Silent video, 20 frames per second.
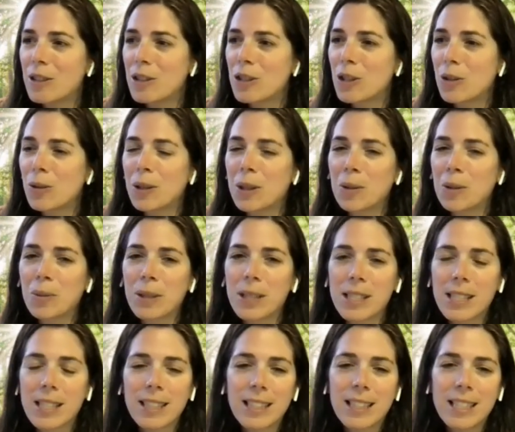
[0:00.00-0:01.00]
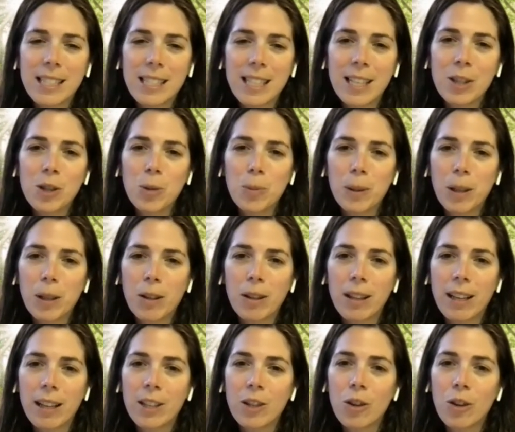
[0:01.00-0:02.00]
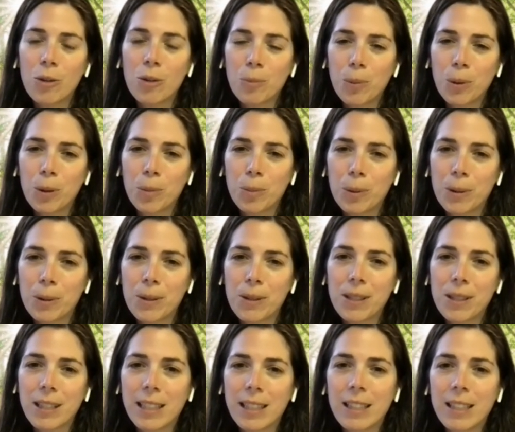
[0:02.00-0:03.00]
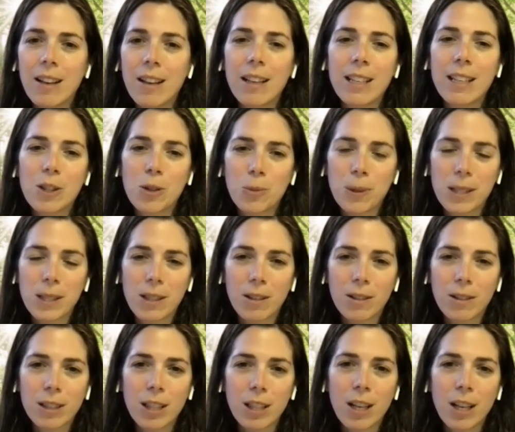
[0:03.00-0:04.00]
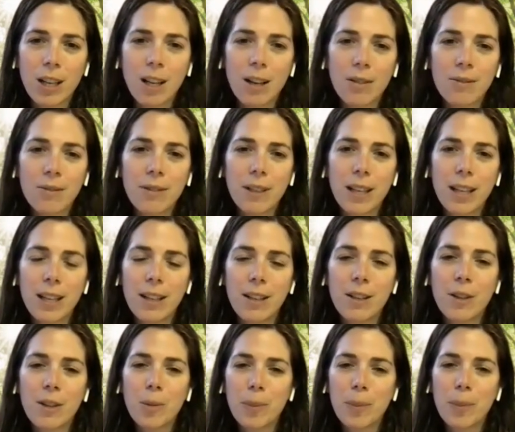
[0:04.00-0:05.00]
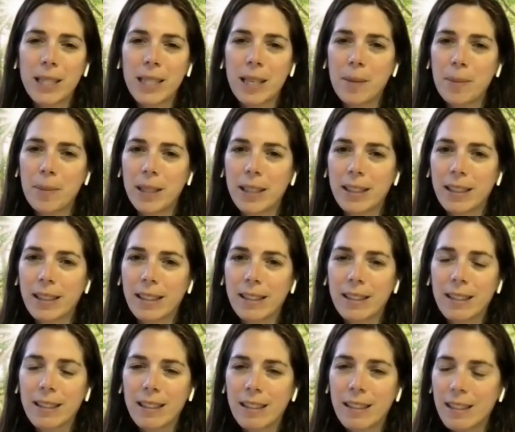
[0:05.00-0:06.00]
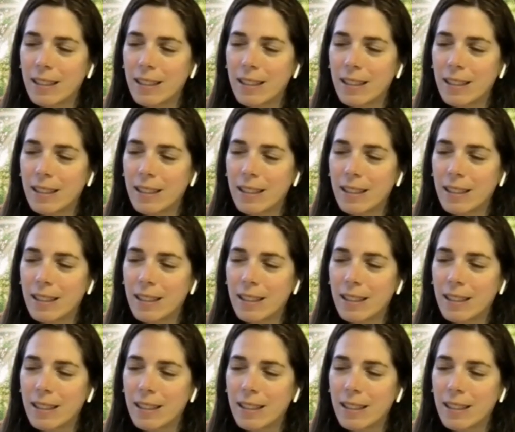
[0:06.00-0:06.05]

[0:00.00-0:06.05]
uh, so it was designed to be online on purpose and not as a result of uh, the pandemic.